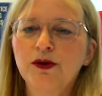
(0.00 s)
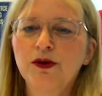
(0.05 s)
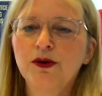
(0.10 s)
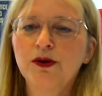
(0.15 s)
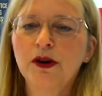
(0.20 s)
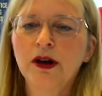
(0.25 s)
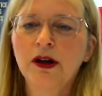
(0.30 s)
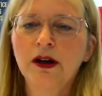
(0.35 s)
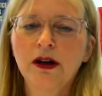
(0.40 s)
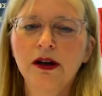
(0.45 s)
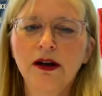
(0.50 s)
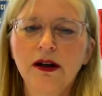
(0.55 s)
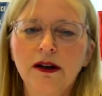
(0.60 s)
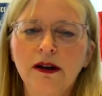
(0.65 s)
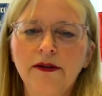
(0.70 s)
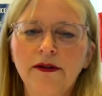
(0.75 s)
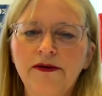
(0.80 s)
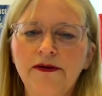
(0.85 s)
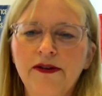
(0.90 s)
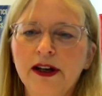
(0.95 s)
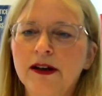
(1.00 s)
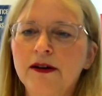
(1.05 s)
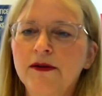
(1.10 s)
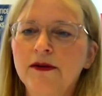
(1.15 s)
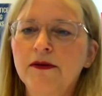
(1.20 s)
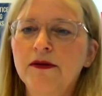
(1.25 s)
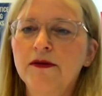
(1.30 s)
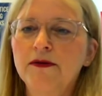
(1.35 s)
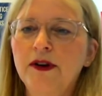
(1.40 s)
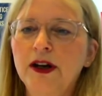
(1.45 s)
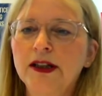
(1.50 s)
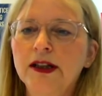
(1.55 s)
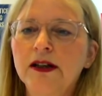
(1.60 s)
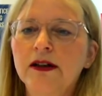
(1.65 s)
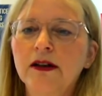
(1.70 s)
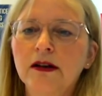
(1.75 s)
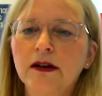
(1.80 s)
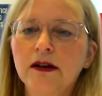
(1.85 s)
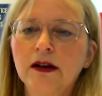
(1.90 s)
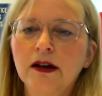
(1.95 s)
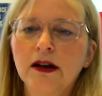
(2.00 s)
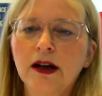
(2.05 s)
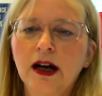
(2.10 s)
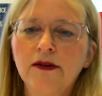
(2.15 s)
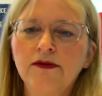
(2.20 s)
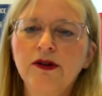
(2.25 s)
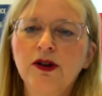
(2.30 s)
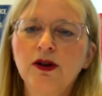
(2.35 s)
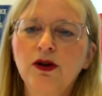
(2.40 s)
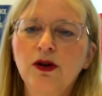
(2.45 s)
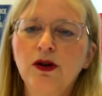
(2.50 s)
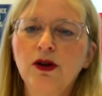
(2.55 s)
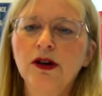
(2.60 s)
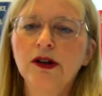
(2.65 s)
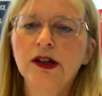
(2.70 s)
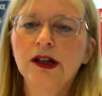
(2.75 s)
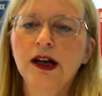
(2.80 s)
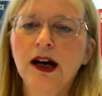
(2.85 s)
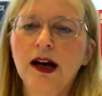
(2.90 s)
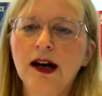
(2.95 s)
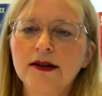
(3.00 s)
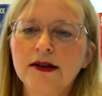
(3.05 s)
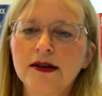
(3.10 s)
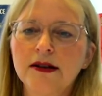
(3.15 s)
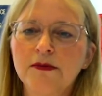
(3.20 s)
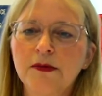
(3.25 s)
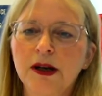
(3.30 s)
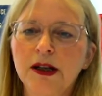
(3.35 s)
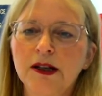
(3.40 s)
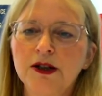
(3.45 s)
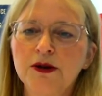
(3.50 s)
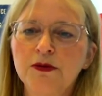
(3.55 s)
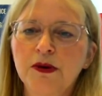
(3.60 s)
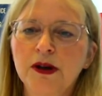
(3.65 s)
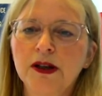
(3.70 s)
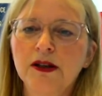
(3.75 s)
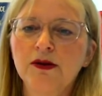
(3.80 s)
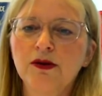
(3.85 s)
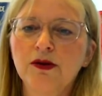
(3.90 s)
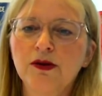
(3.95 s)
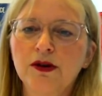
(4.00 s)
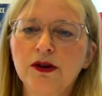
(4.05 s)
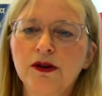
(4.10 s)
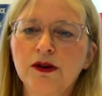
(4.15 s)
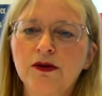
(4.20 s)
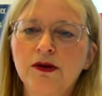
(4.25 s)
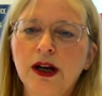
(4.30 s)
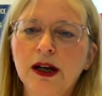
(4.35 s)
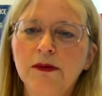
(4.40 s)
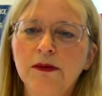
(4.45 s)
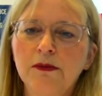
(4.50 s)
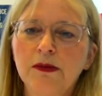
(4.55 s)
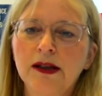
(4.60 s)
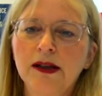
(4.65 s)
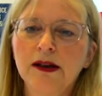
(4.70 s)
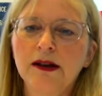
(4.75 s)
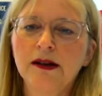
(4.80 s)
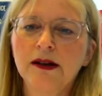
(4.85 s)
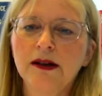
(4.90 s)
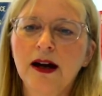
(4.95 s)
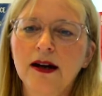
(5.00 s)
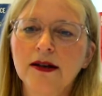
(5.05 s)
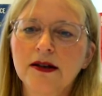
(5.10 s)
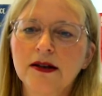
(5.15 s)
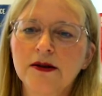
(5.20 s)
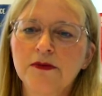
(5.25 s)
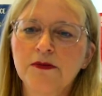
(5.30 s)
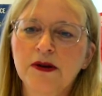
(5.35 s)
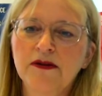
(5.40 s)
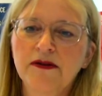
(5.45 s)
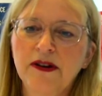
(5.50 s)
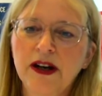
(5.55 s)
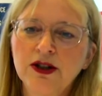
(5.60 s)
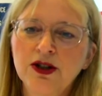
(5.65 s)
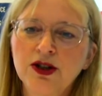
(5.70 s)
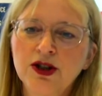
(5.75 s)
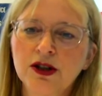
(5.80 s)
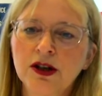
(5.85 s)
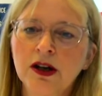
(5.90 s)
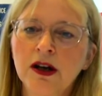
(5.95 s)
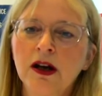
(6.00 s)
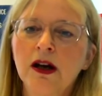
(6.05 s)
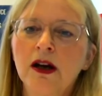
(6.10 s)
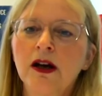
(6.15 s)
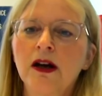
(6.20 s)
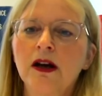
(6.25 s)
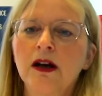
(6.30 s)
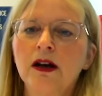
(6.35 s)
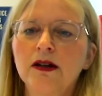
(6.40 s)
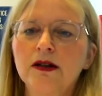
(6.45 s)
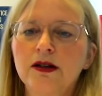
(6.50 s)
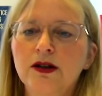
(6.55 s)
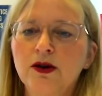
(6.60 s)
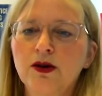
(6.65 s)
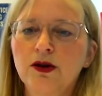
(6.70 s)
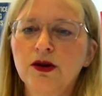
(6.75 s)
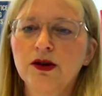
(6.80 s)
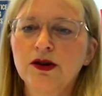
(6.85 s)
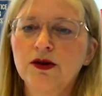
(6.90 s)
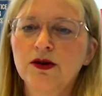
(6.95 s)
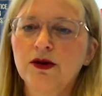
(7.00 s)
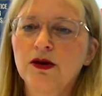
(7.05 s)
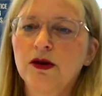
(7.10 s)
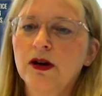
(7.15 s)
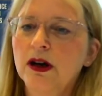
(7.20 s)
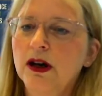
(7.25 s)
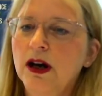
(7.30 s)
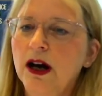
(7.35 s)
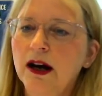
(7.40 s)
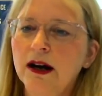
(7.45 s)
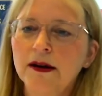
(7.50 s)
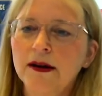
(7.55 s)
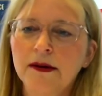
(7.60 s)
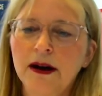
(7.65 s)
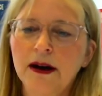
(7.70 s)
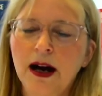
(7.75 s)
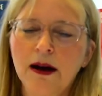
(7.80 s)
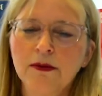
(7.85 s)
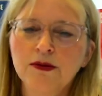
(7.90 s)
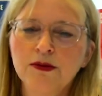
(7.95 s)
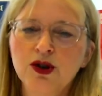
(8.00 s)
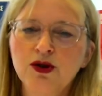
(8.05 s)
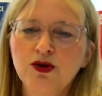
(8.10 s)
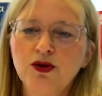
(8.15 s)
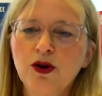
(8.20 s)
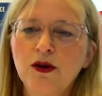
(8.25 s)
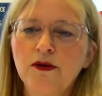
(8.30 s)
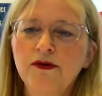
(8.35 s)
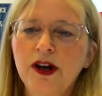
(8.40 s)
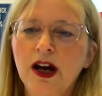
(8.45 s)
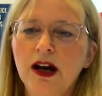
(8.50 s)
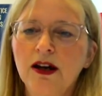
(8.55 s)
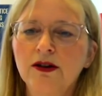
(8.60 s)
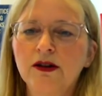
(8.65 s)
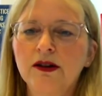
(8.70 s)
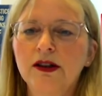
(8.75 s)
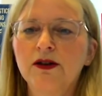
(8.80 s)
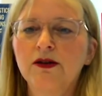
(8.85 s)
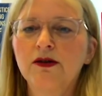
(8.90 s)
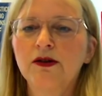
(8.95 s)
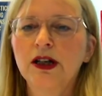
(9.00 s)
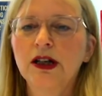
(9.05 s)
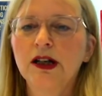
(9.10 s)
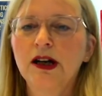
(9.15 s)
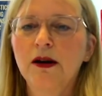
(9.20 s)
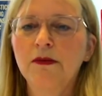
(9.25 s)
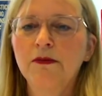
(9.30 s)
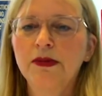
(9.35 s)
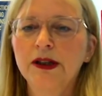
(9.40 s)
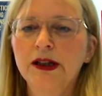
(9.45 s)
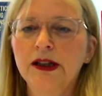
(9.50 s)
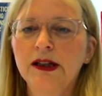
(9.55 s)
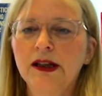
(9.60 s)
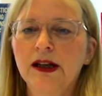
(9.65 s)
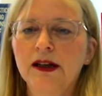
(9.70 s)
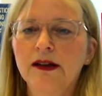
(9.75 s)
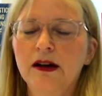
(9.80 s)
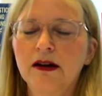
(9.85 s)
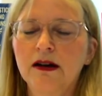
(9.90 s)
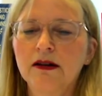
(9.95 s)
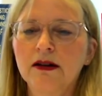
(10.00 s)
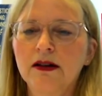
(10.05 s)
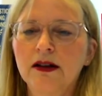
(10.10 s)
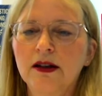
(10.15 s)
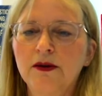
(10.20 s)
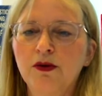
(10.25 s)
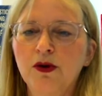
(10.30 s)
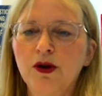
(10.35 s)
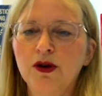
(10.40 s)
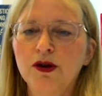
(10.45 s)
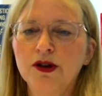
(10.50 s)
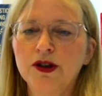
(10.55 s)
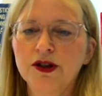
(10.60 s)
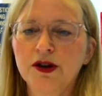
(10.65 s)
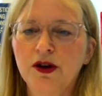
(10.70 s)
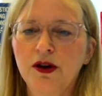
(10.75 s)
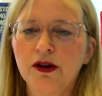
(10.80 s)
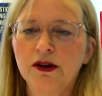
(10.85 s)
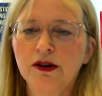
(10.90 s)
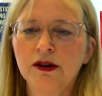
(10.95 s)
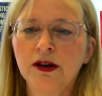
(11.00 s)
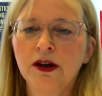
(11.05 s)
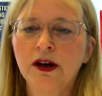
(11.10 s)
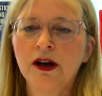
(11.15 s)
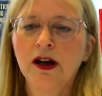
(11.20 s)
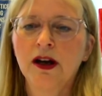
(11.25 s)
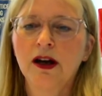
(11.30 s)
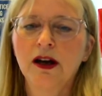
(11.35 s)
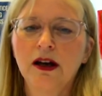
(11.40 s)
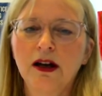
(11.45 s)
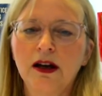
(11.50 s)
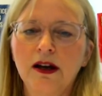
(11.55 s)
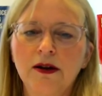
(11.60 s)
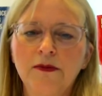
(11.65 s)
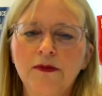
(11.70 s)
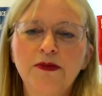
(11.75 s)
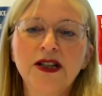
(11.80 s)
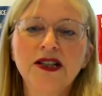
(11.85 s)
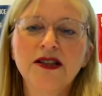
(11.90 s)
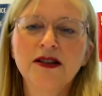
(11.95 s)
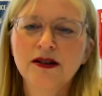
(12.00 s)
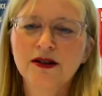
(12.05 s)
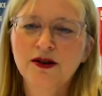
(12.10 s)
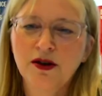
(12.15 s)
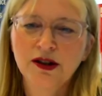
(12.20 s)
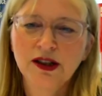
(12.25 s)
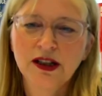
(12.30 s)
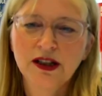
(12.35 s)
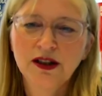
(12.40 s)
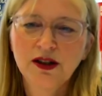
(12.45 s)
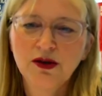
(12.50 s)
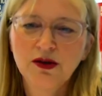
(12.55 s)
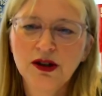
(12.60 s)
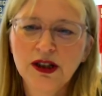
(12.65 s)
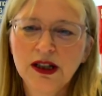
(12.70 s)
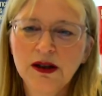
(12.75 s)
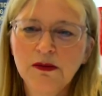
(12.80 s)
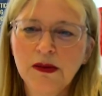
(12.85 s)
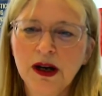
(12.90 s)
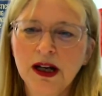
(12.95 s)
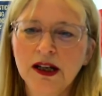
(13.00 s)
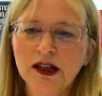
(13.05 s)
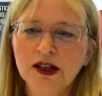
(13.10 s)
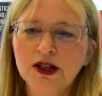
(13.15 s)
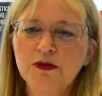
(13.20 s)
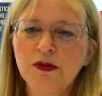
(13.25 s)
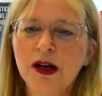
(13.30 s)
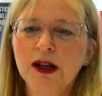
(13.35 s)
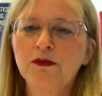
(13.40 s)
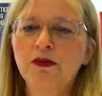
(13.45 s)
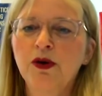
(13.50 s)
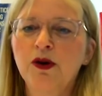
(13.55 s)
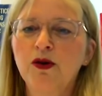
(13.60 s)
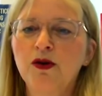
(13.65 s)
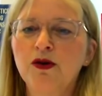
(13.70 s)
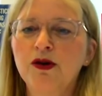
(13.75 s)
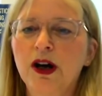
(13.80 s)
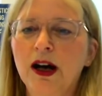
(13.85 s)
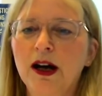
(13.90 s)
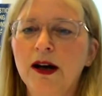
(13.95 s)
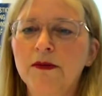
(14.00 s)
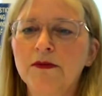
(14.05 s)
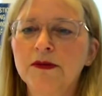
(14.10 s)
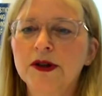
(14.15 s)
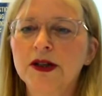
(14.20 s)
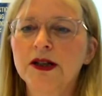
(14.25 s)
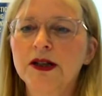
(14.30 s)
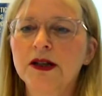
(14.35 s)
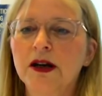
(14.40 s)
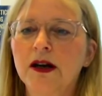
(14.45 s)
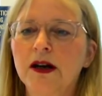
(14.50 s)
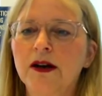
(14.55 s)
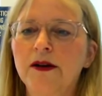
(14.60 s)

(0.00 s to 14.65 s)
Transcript: to think, what have you learned in crisis management in order to get better in crisis prevention? So I'm sure we are not the only company that currently works on business continuity management programs,